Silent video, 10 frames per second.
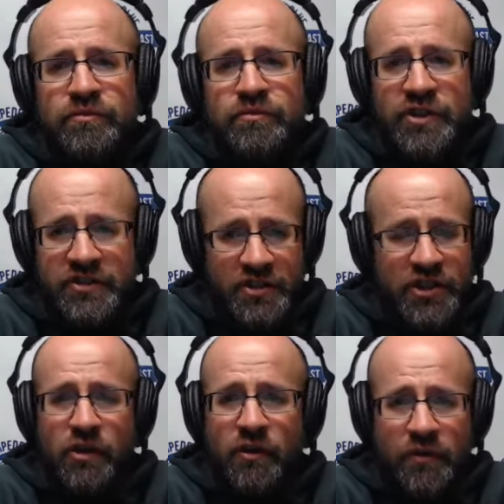Just
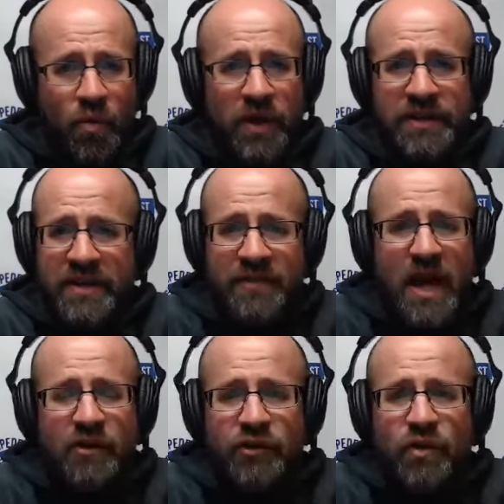from what they've got
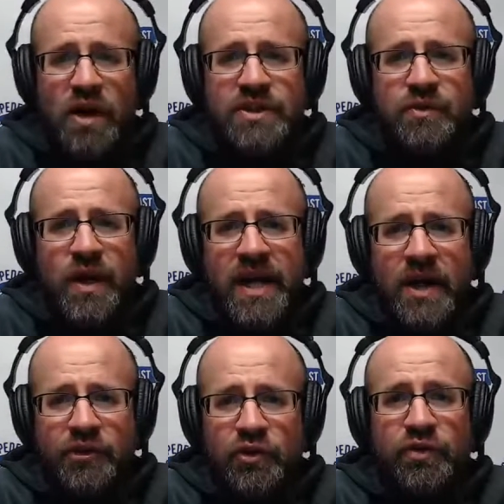on their roster right now,
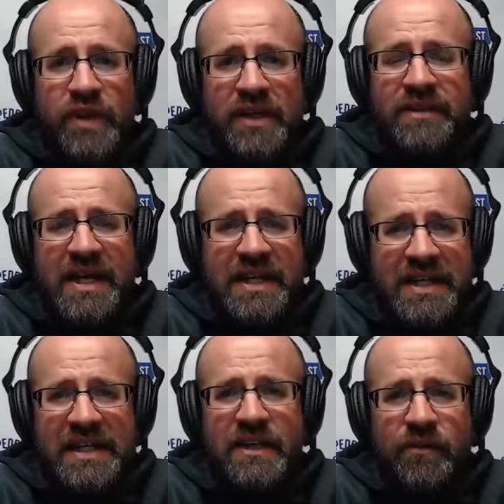do you think they
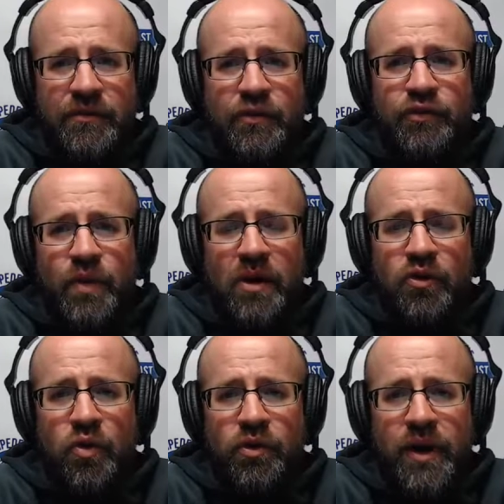need a first round
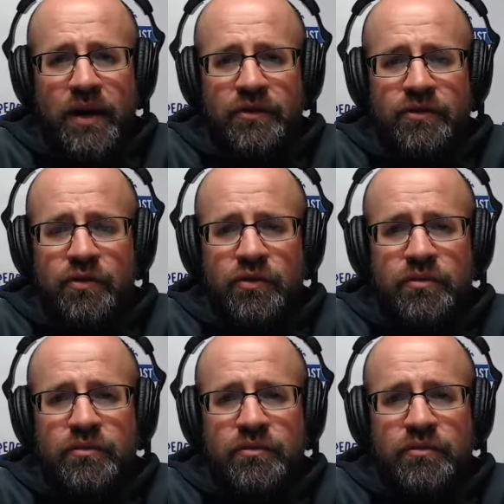corner out of this group?